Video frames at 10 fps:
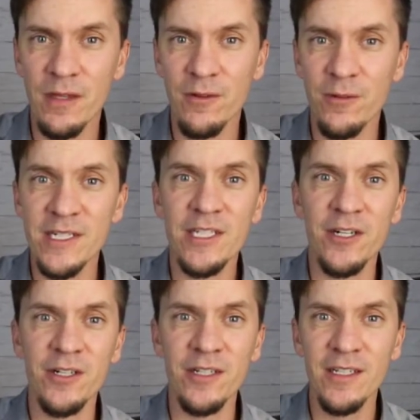
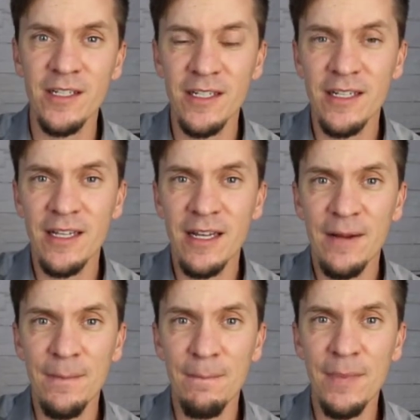return,
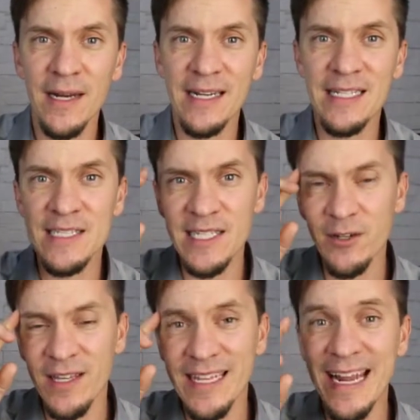but
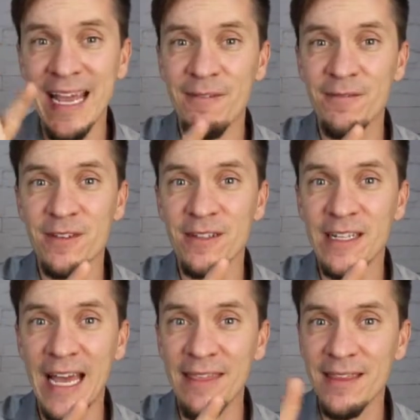considering that I have,
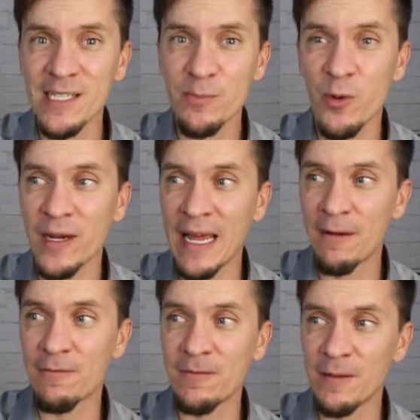at this point,
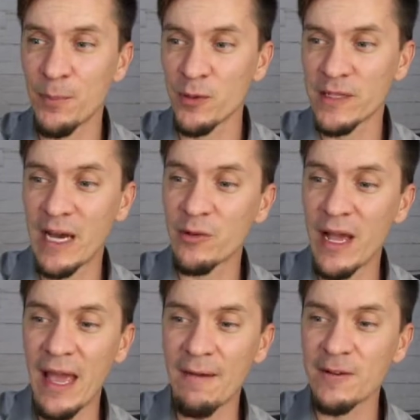pulled out
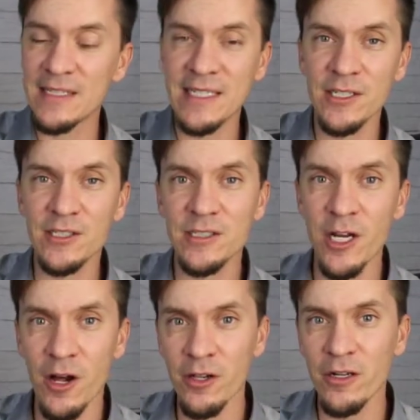every single
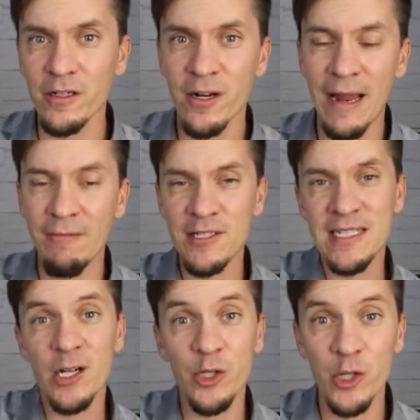dollar, every
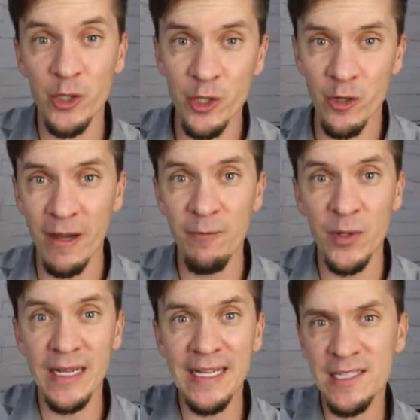single euro I
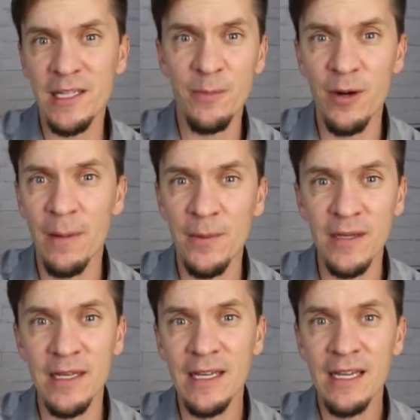put into the
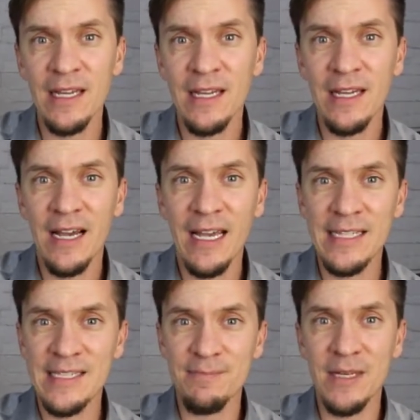property,
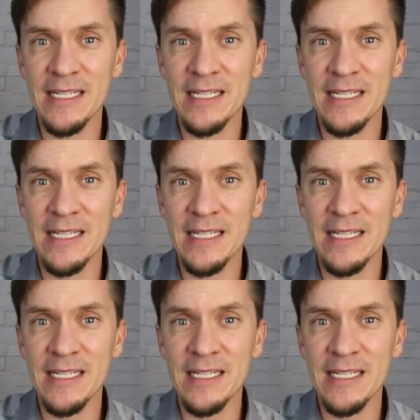it's